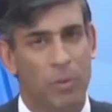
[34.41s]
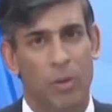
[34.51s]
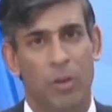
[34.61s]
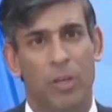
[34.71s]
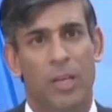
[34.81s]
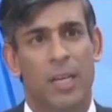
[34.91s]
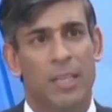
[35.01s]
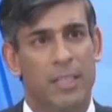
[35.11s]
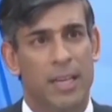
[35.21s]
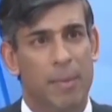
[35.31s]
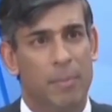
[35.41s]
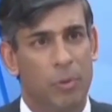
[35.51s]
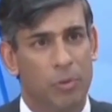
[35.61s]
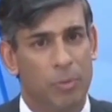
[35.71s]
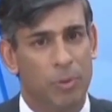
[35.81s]
and we will look to get
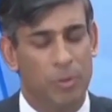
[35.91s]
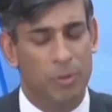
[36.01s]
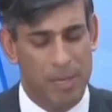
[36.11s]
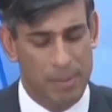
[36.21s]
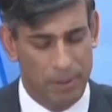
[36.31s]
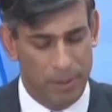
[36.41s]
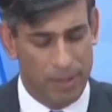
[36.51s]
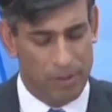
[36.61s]
more support to people